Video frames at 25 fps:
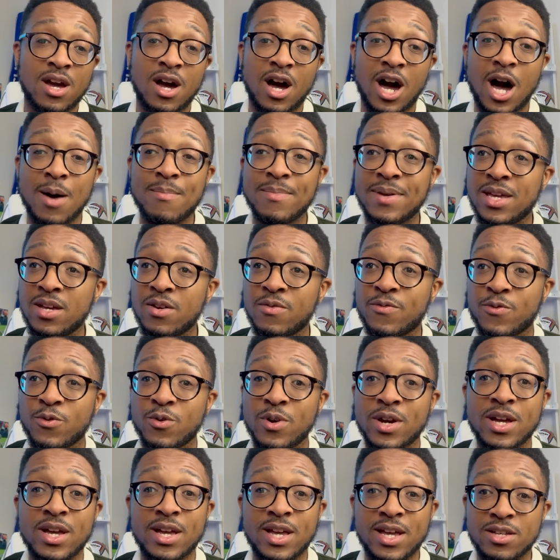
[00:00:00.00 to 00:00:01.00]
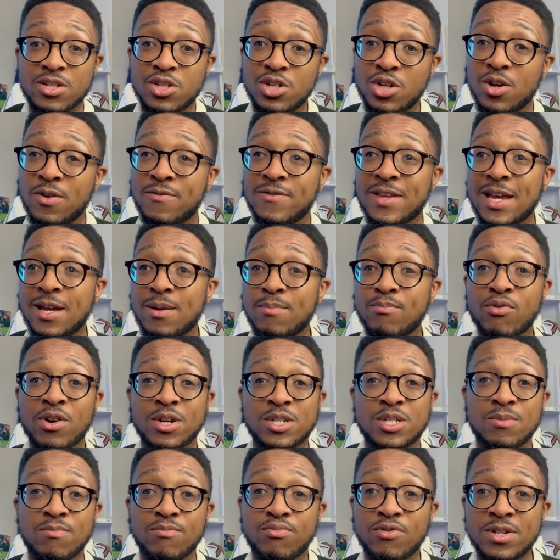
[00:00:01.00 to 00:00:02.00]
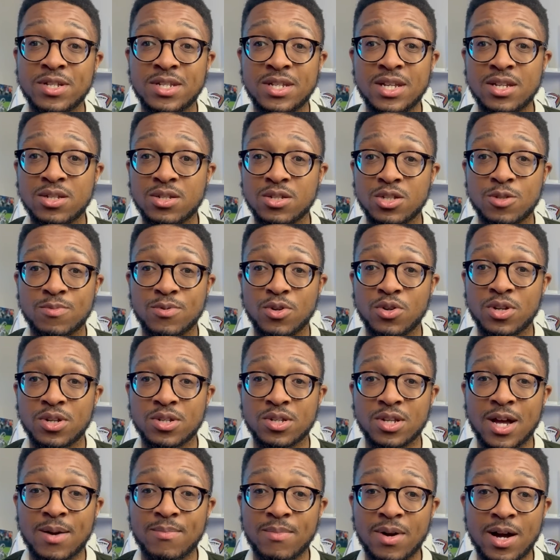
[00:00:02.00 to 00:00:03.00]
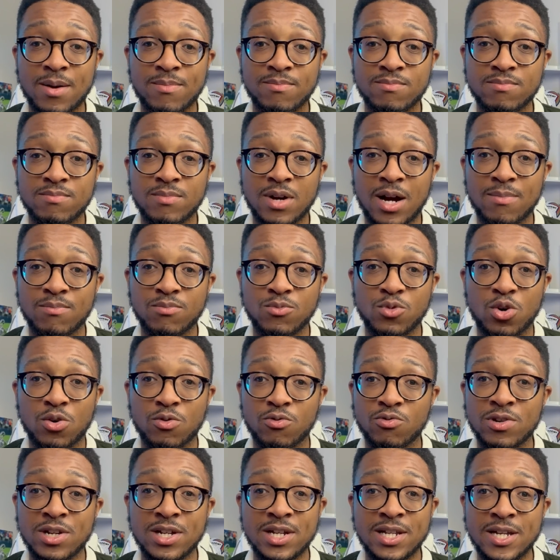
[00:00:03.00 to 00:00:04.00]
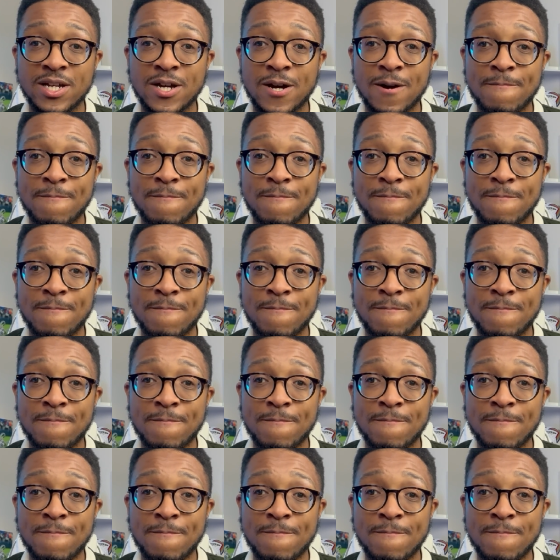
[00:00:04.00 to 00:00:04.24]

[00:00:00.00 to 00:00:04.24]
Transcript: I'm here for it, if they impress in pre-season. To be honest, I'm not really